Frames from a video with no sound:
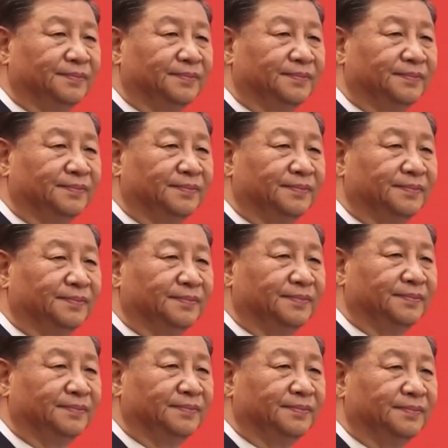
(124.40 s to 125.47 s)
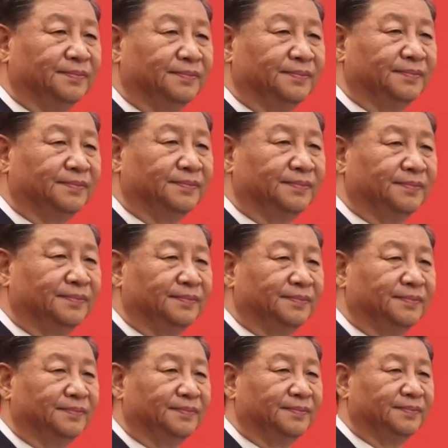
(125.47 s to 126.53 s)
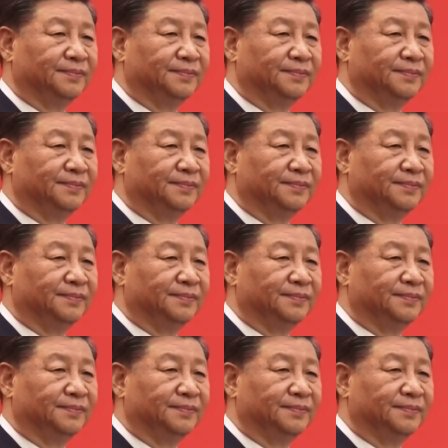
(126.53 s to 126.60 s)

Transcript: (not speaking)